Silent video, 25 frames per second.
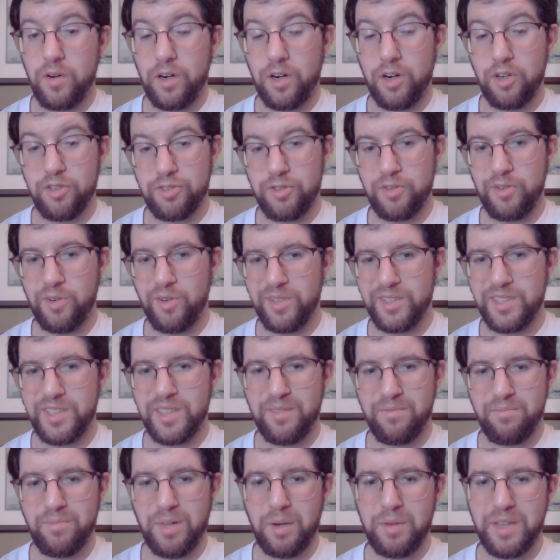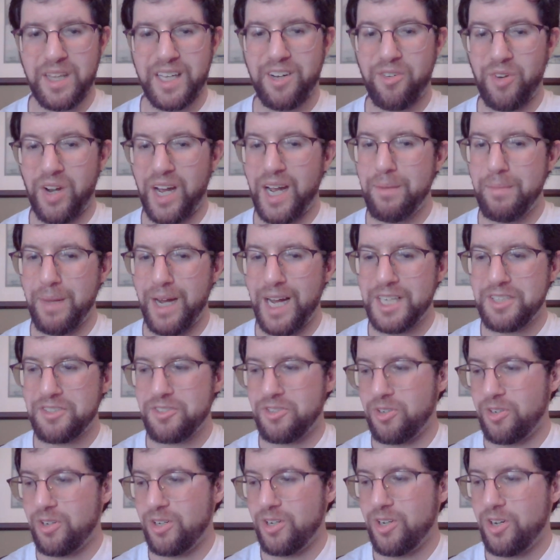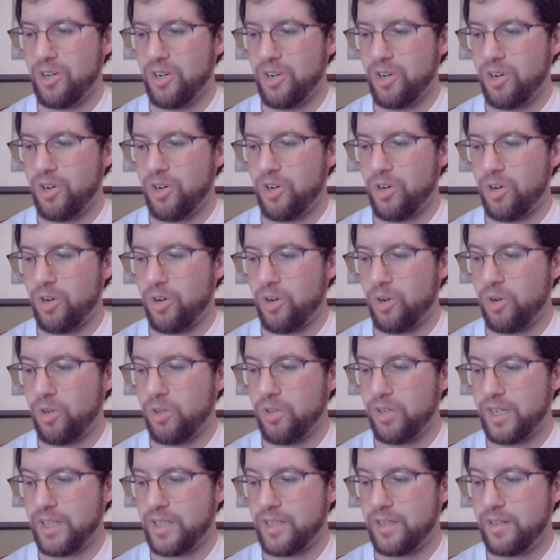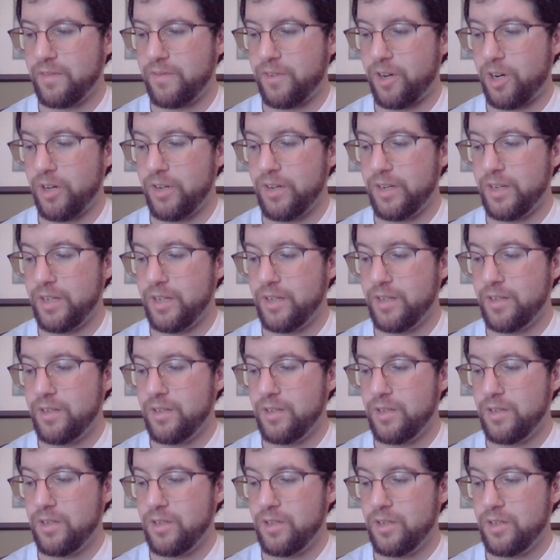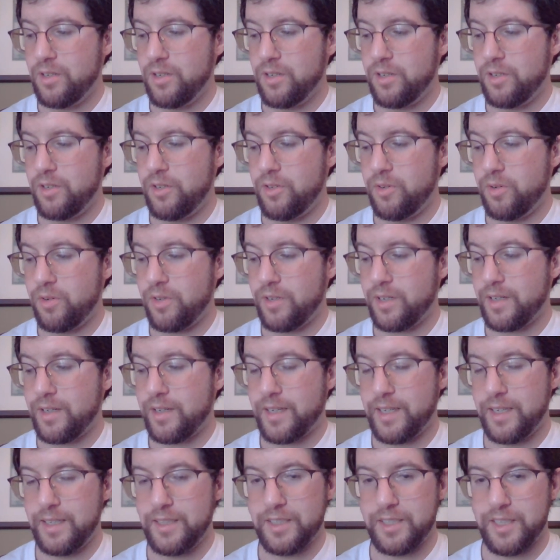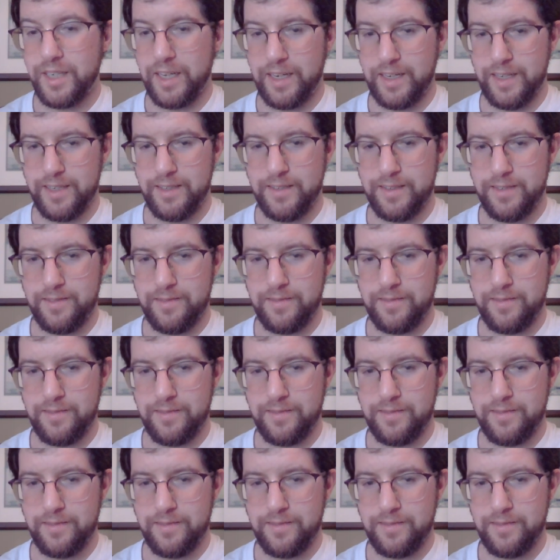also known as by the Grand Master Ulrich von Jungingen.